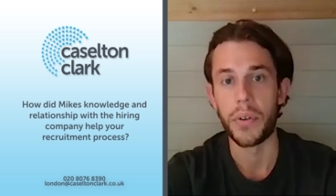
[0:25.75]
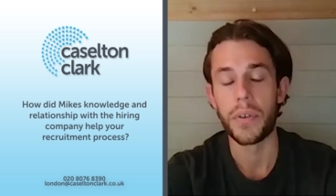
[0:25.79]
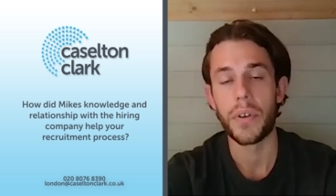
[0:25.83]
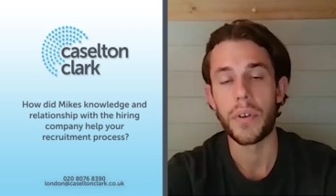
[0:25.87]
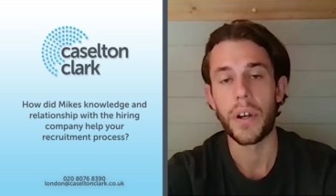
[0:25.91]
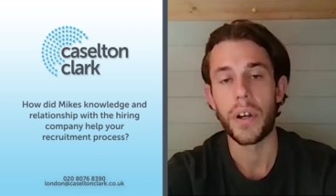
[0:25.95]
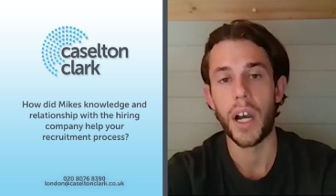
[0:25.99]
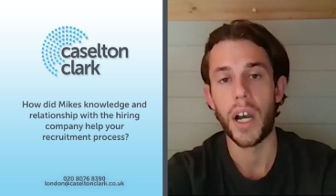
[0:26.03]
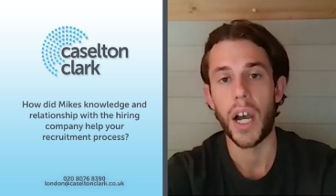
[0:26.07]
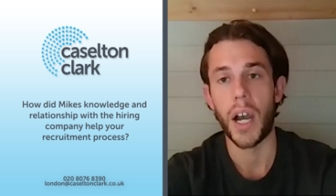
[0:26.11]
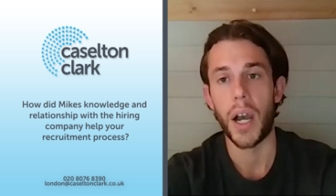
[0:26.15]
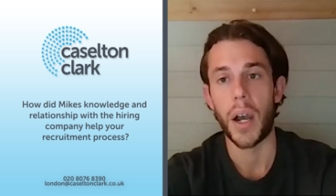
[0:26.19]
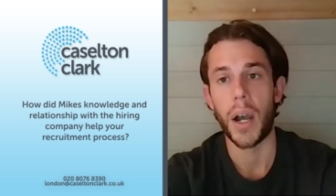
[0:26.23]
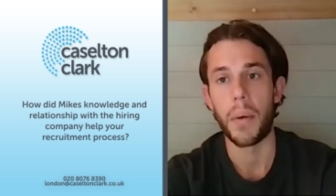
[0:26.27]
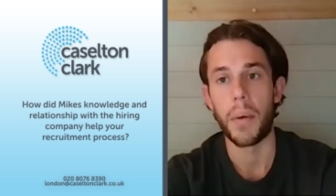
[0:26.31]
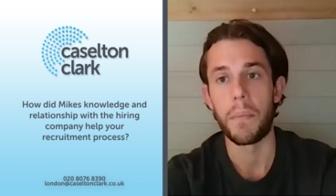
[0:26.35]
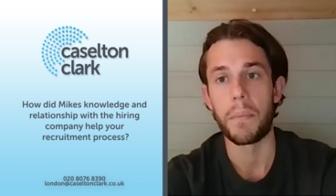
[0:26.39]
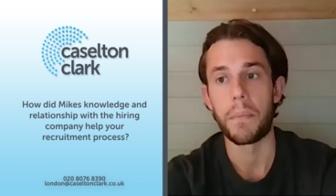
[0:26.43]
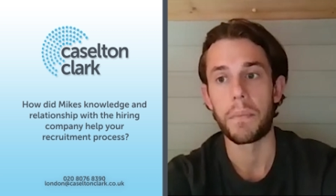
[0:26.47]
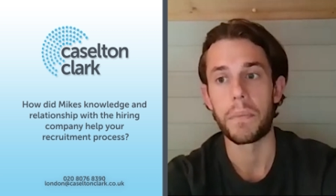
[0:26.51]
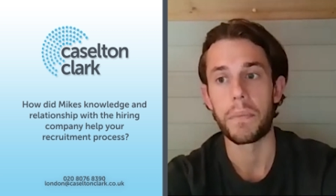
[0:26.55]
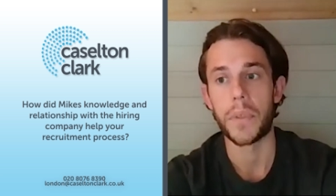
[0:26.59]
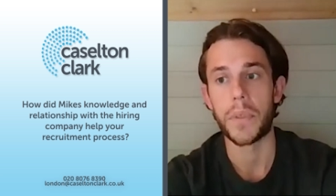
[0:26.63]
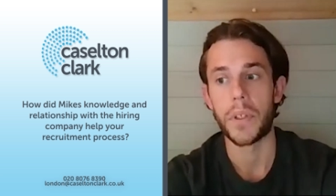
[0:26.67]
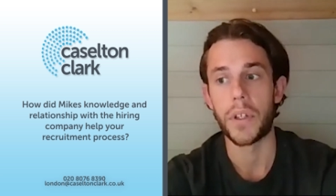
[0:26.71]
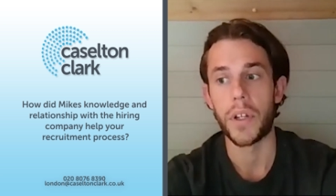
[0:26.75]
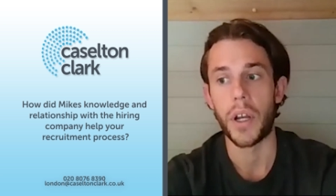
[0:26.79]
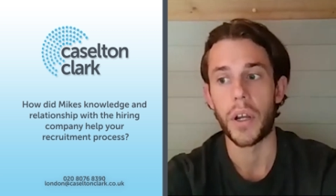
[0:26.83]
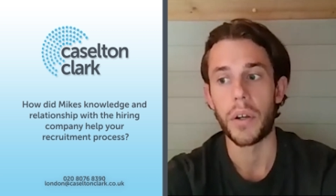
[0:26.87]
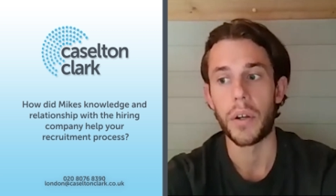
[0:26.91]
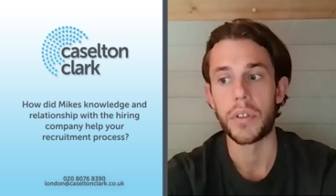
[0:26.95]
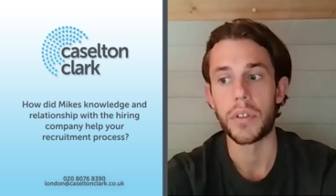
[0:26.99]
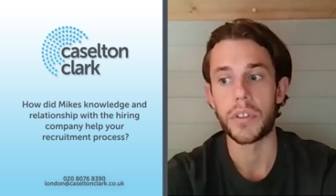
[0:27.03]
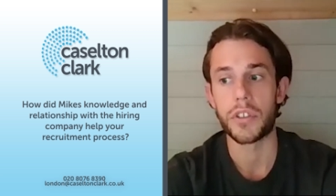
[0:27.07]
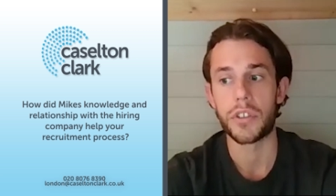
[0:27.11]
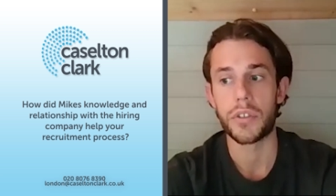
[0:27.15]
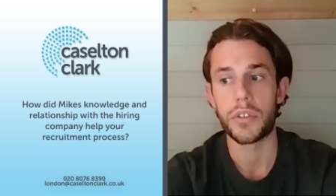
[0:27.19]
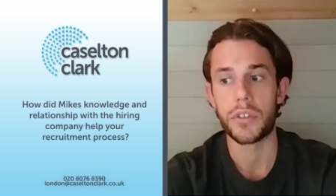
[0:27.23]
um, you know,
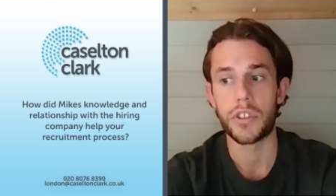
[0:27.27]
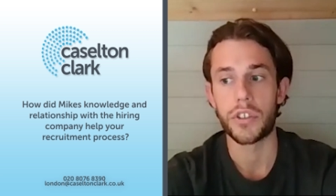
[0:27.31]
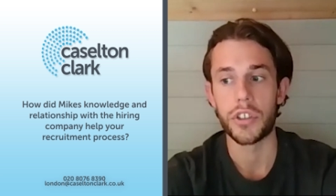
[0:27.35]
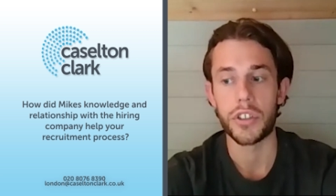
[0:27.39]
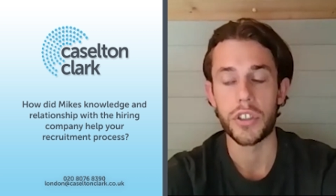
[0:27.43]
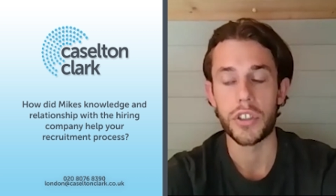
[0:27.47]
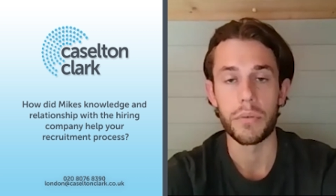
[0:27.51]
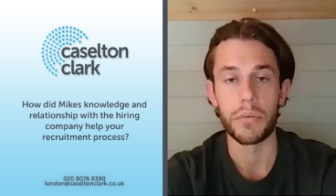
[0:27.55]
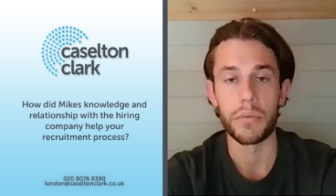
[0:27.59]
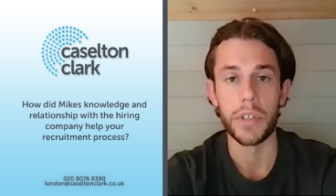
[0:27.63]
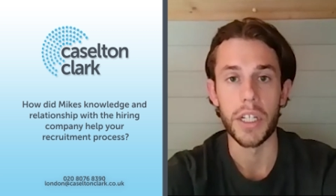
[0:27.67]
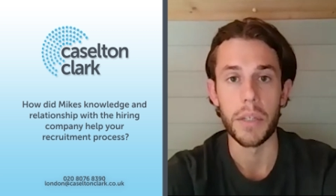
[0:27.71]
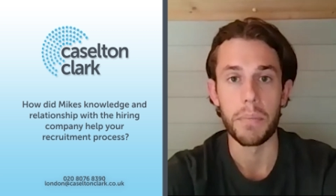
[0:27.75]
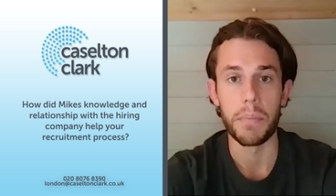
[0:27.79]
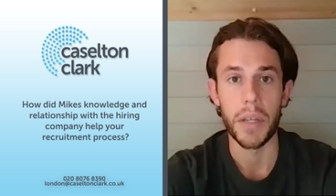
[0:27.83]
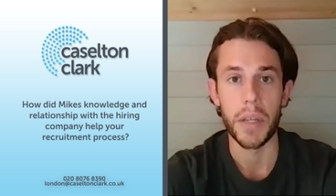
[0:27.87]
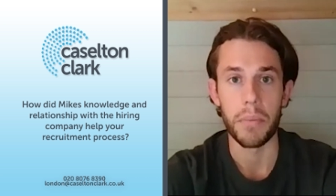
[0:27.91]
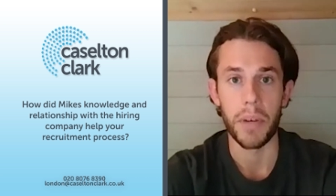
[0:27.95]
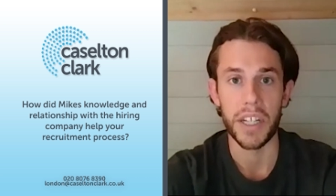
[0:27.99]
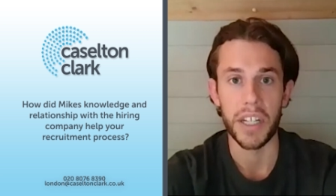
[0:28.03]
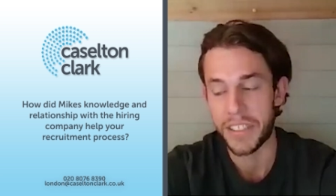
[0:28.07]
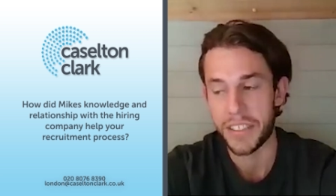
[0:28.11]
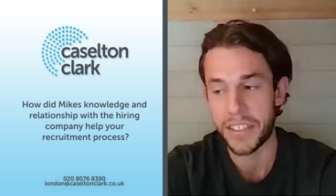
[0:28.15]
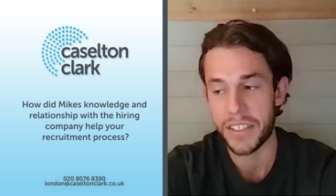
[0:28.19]
just to really be myself.